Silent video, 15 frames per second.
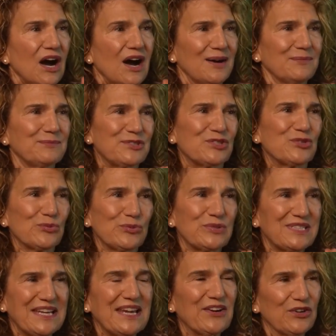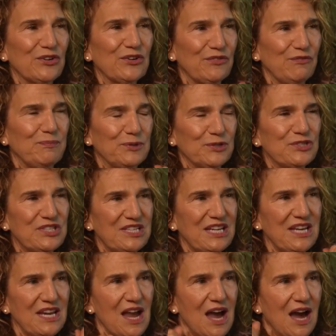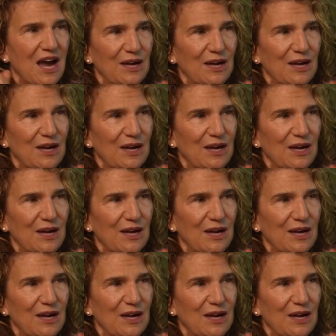I'm so scared of pussy.